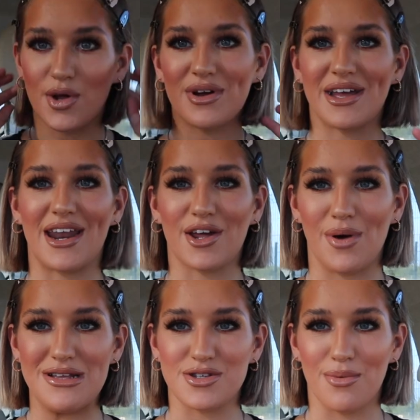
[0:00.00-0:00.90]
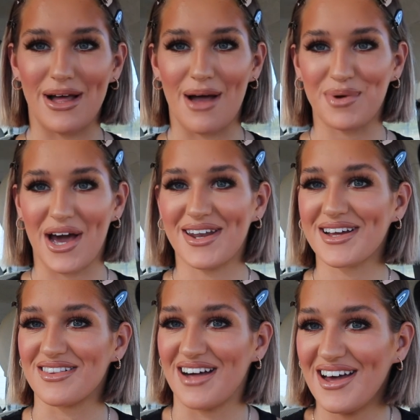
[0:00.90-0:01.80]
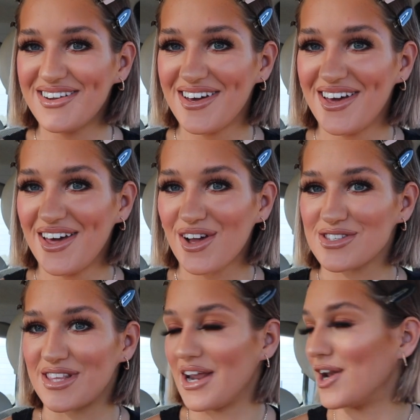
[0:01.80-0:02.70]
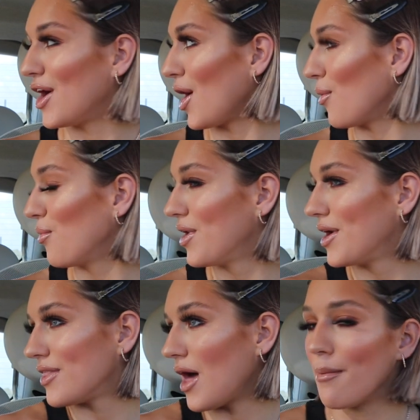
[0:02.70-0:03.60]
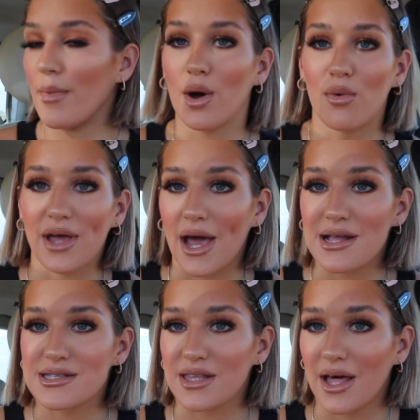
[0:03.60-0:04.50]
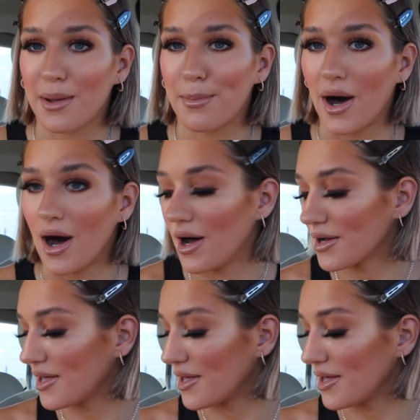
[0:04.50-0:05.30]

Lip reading: no one can kind of go in. So I'm like, I'm kind of glad, because then I know that I'm okay to like park